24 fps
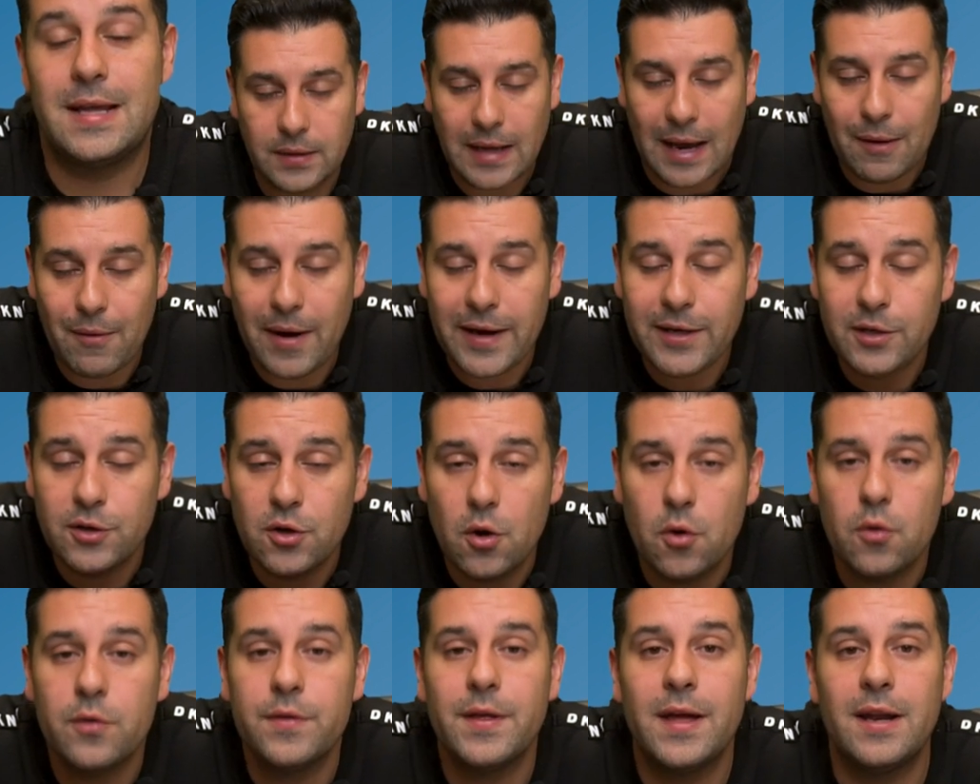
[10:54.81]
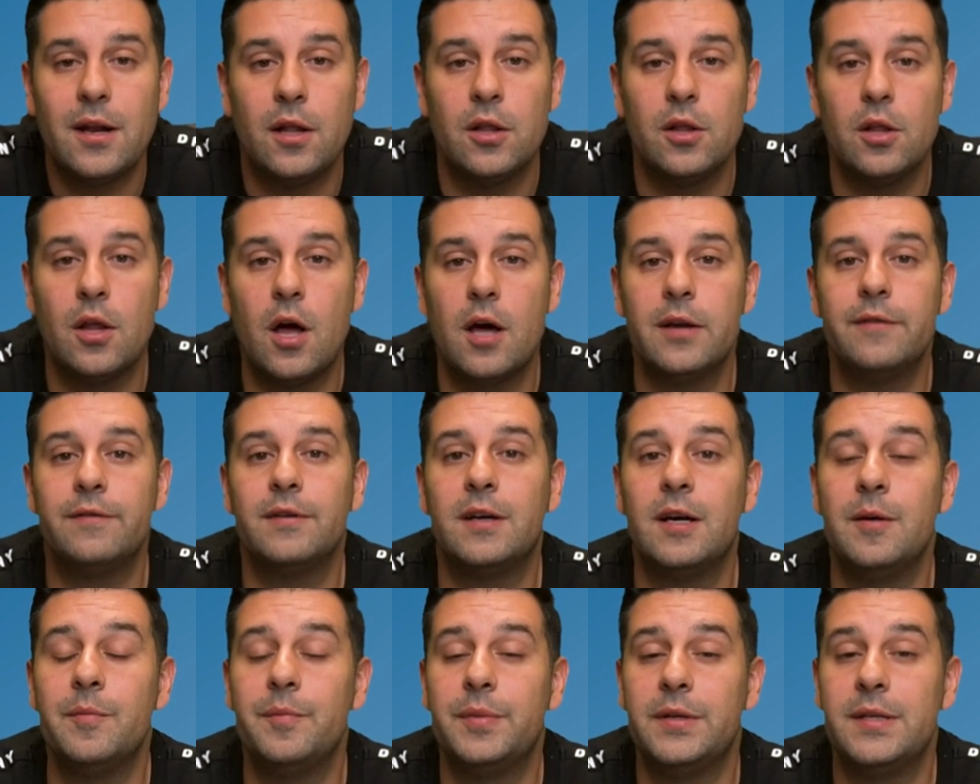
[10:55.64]
Now, I know that a lot of
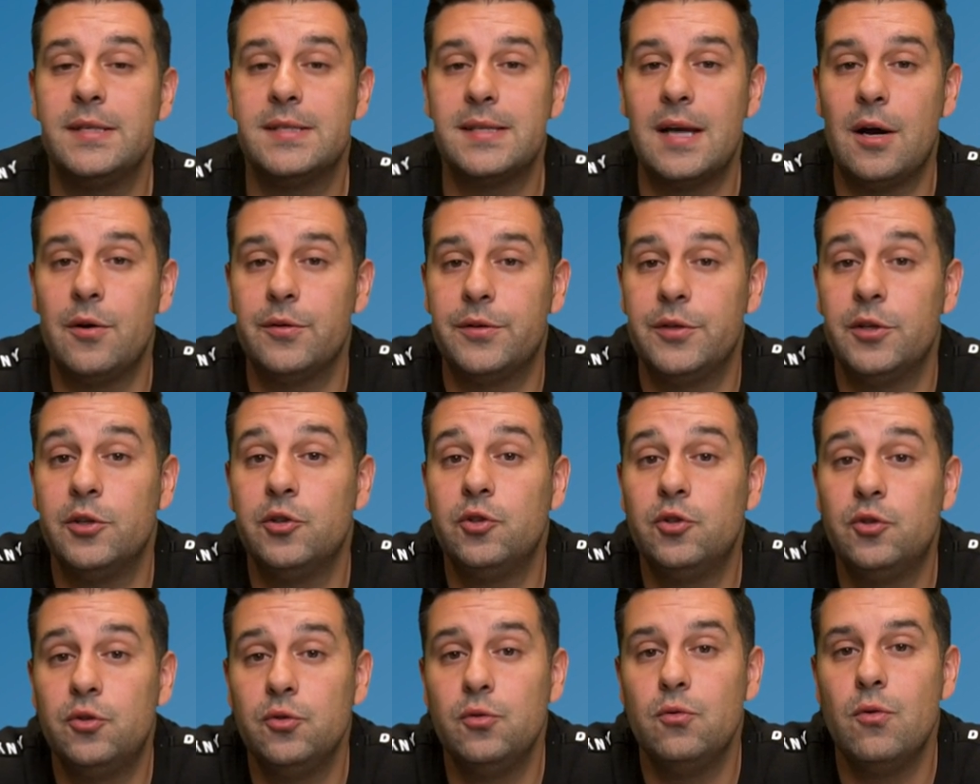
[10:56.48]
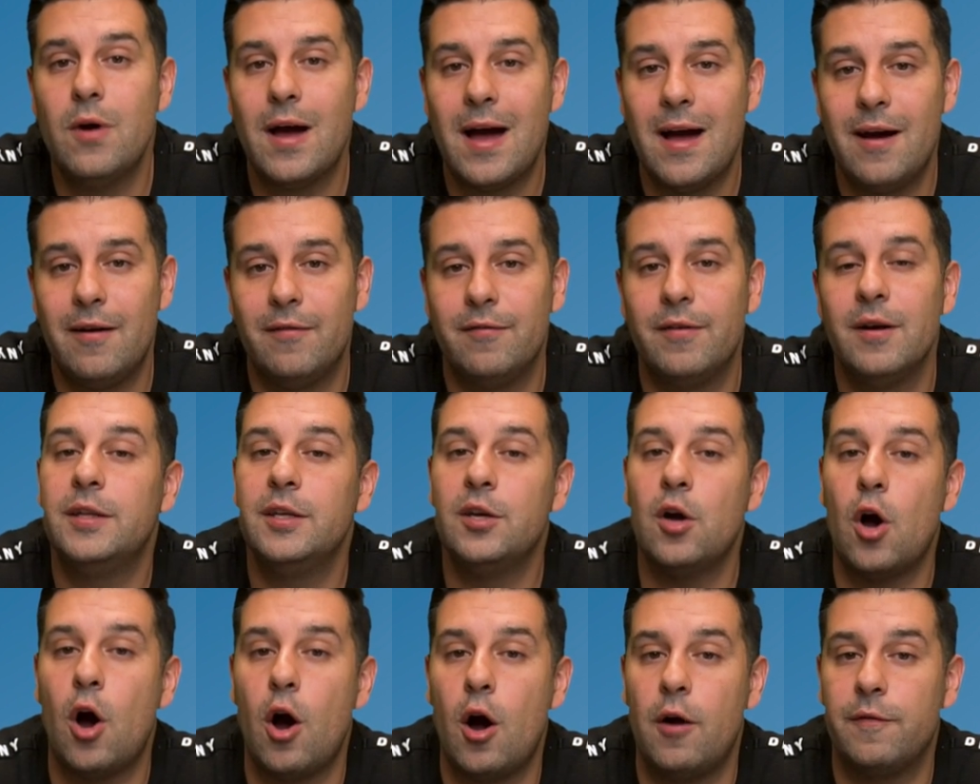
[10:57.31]
companies out there do have
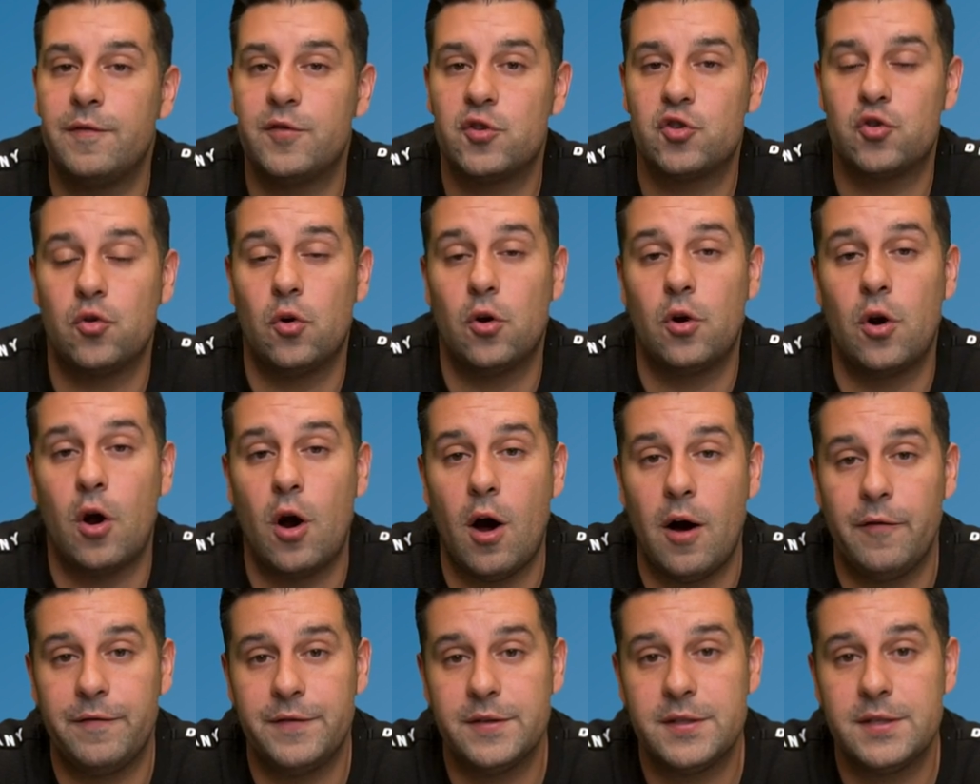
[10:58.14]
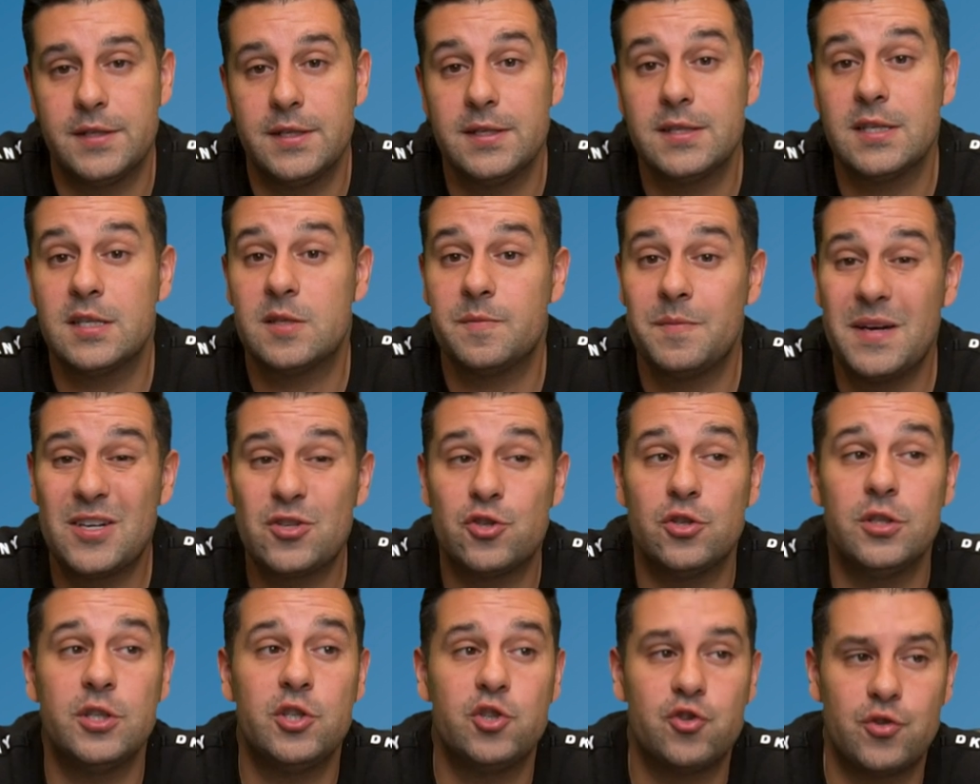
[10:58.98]
the offshore offices,
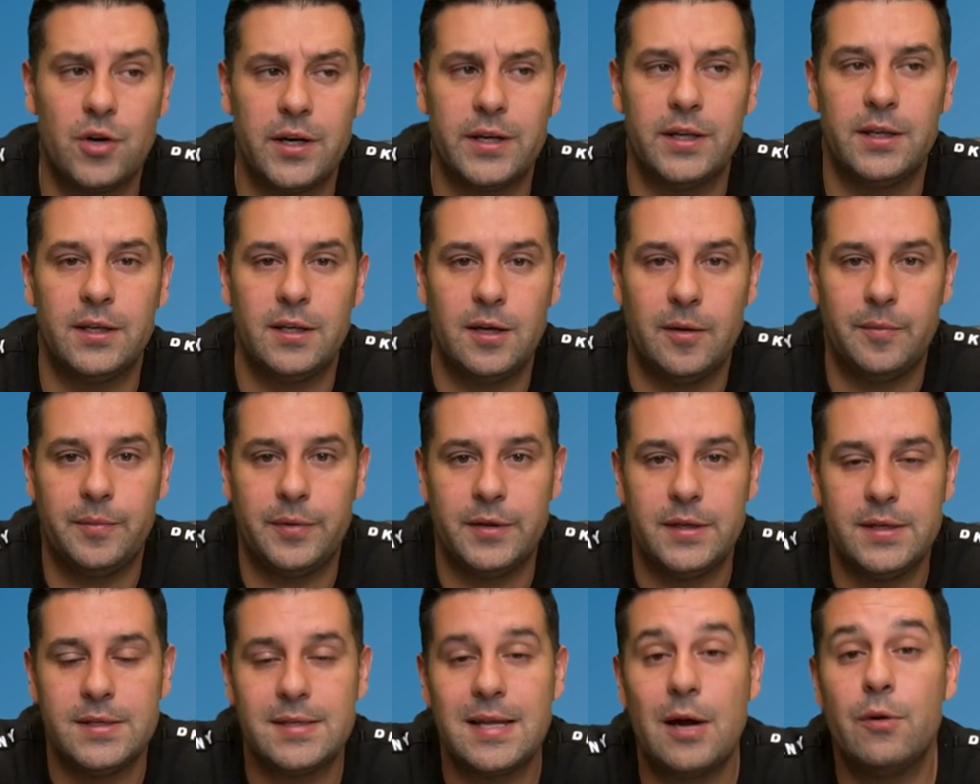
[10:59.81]
especially trucking companies.